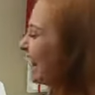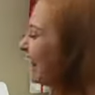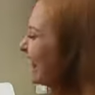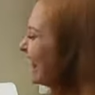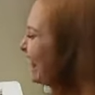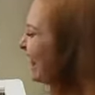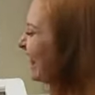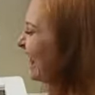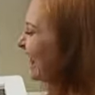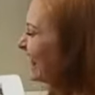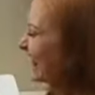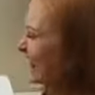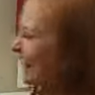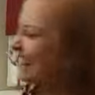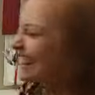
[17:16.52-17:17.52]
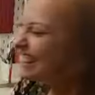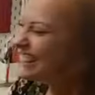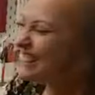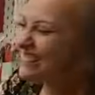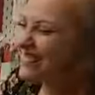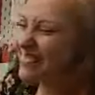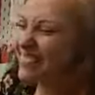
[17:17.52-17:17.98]
These are so cute. They're
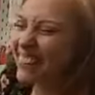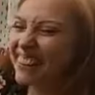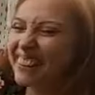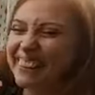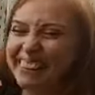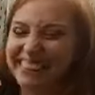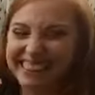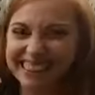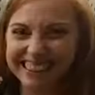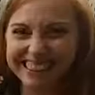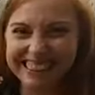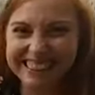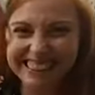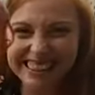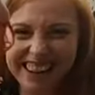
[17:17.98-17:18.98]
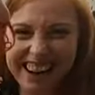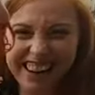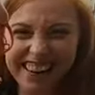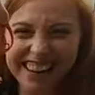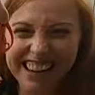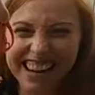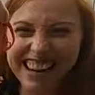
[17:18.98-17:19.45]
little cherries.
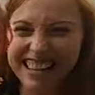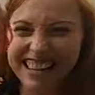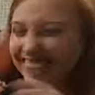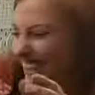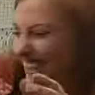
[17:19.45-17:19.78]
Um,